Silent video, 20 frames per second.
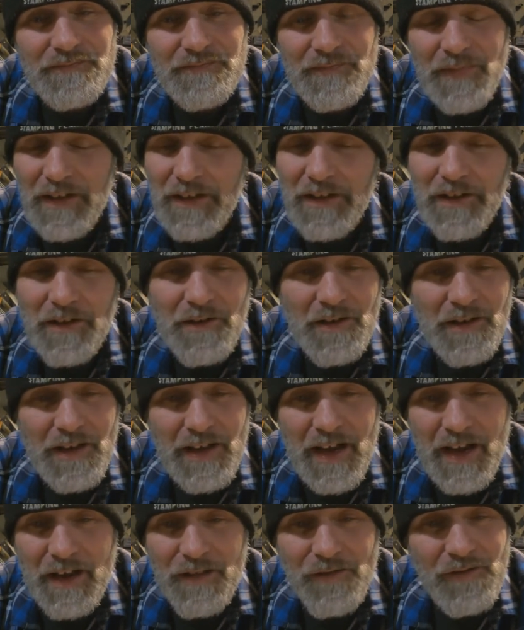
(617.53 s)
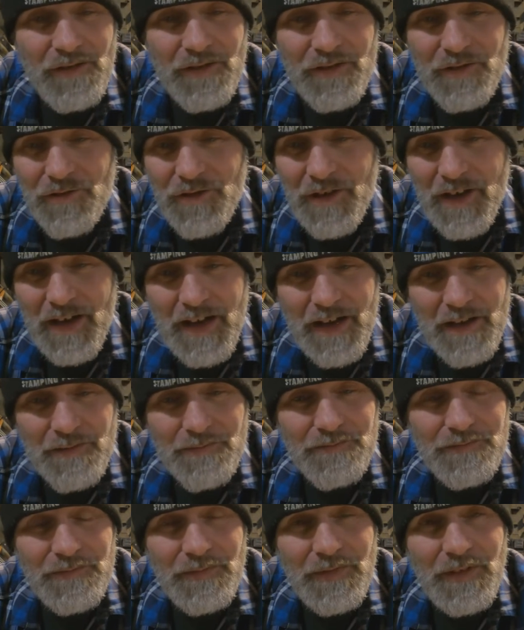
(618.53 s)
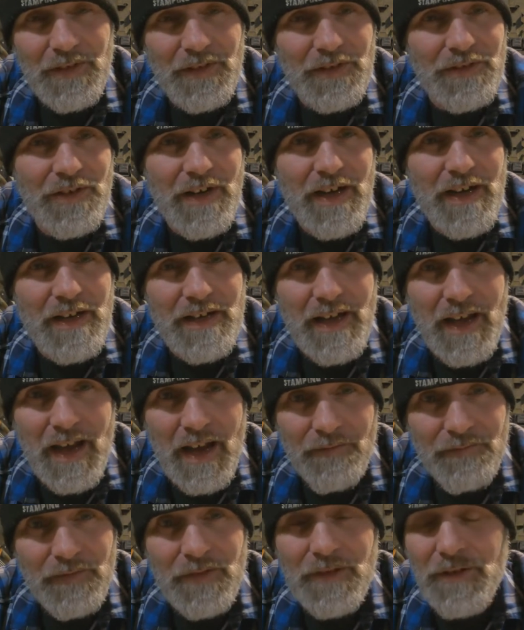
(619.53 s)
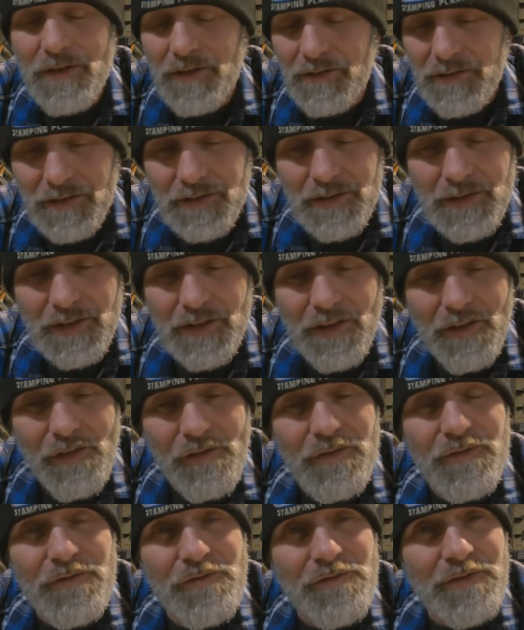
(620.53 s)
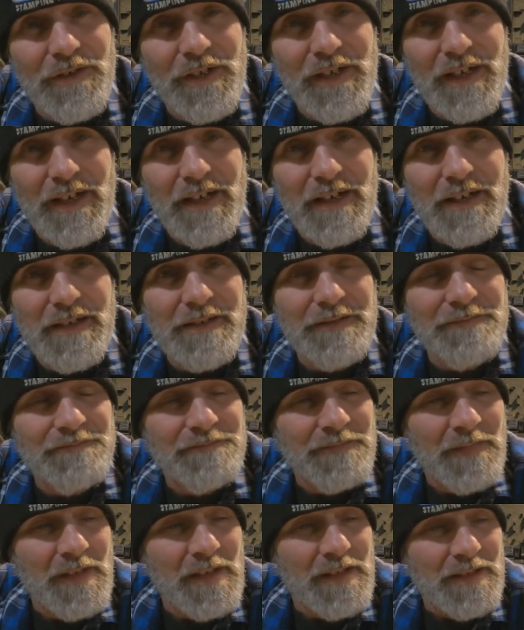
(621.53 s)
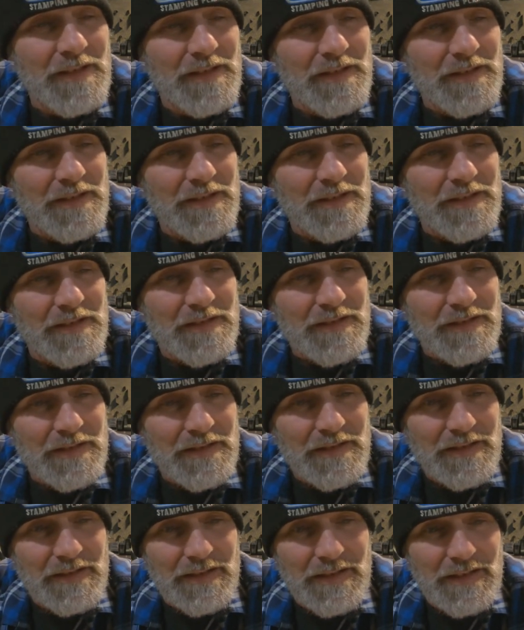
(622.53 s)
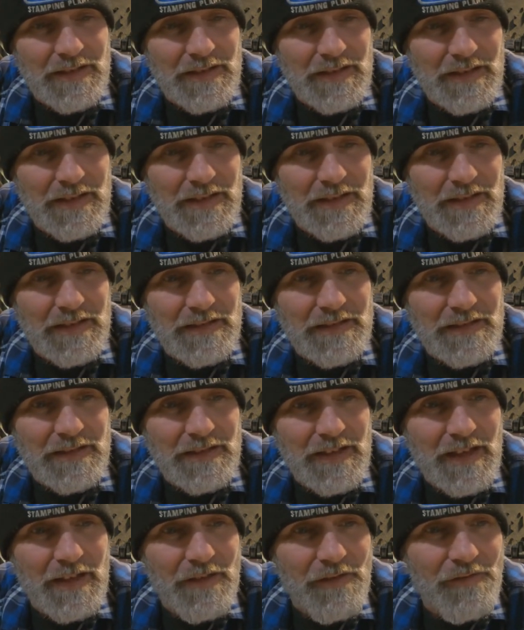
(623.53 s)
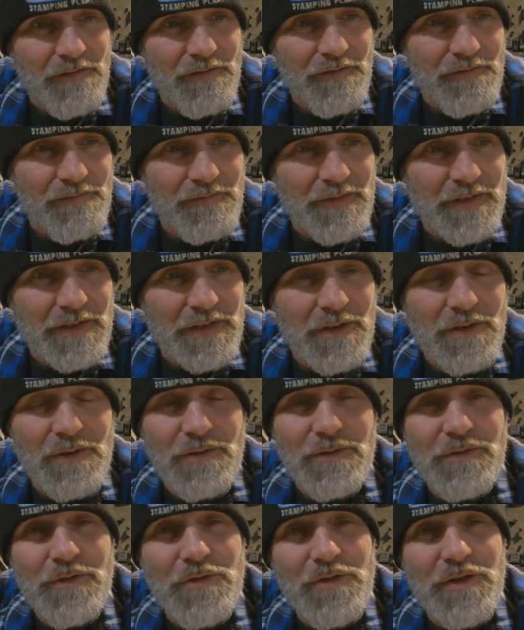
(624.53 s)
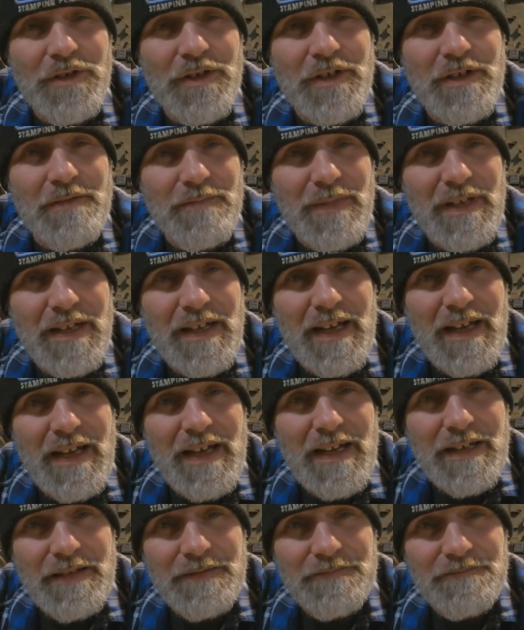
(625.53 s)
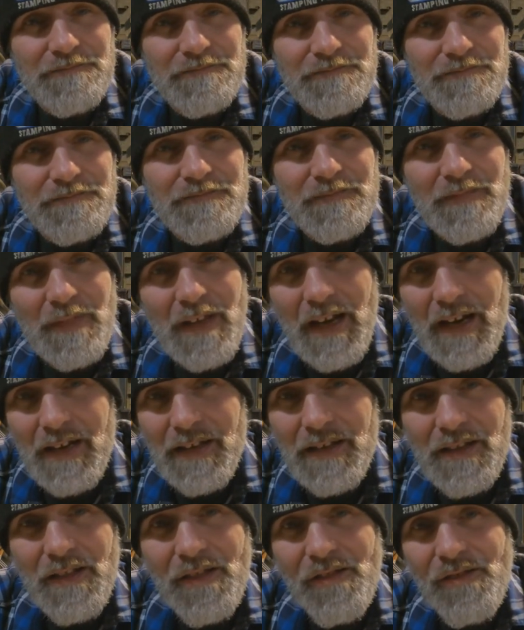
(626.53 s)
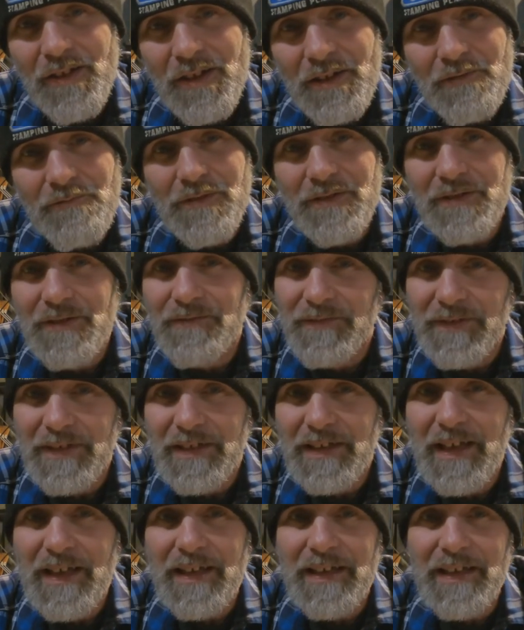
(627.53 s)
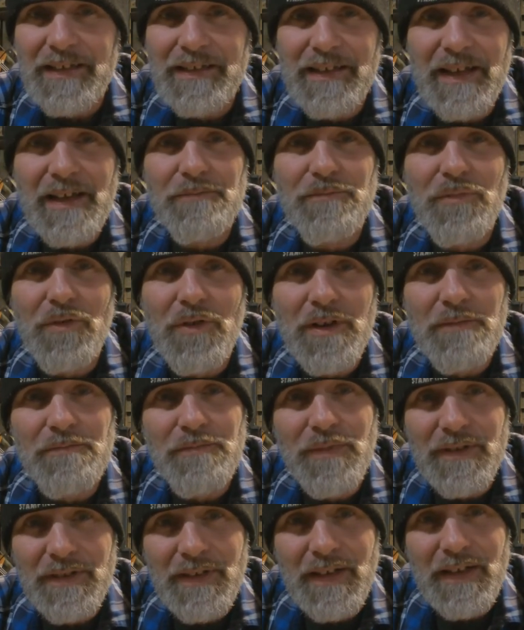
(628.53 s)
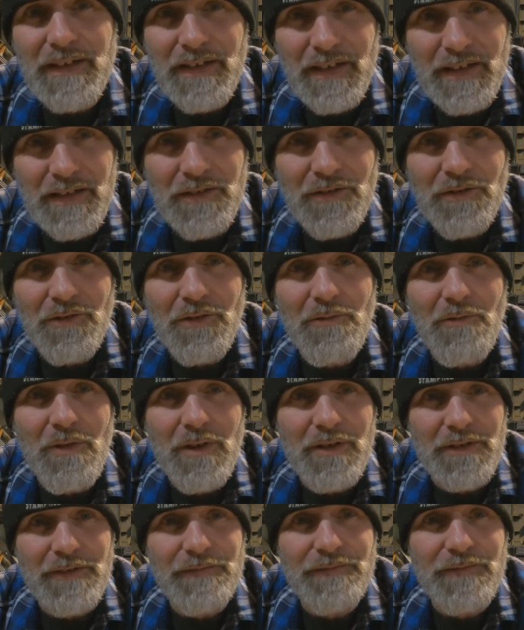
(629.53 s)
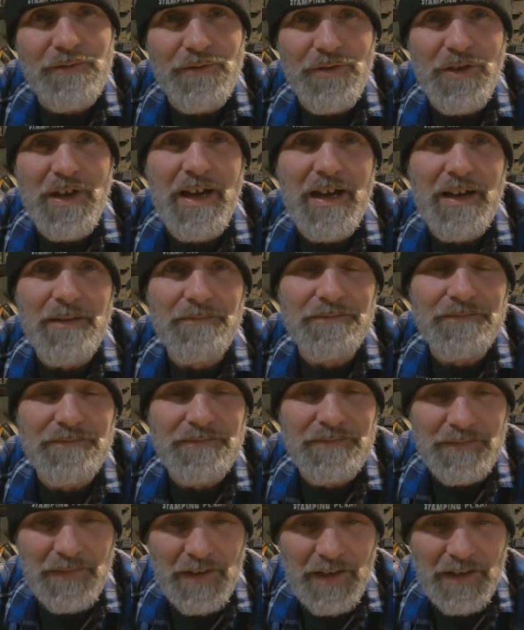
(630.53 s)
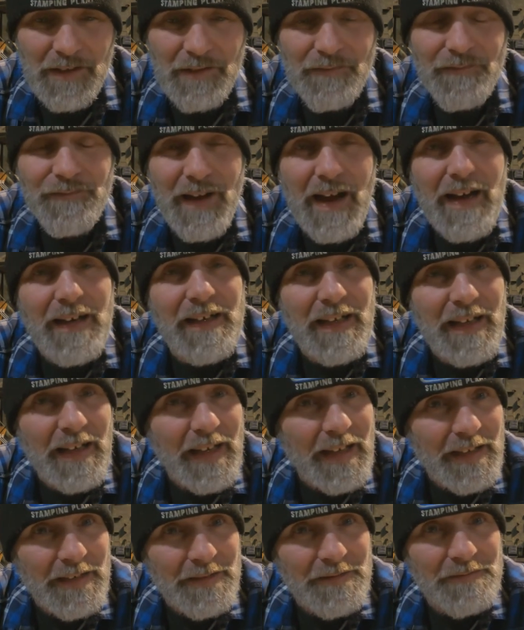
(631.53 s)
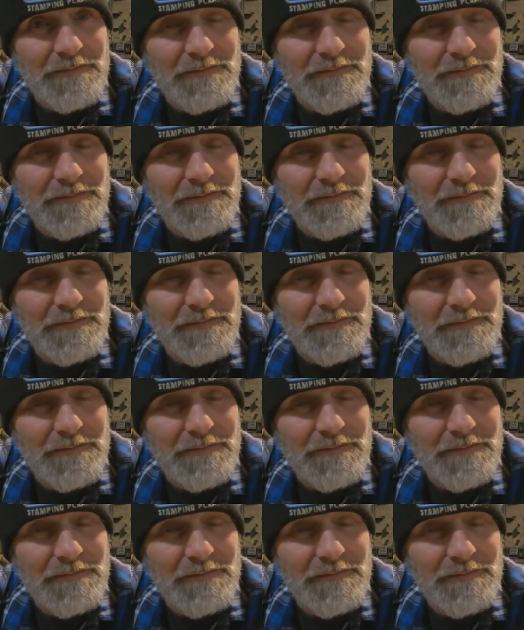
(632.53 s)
They did an excellent job. Great after surgery care. And that's when the whole journey began. I didn't stick with the VA at that point, but they did do a wonderful job finding it.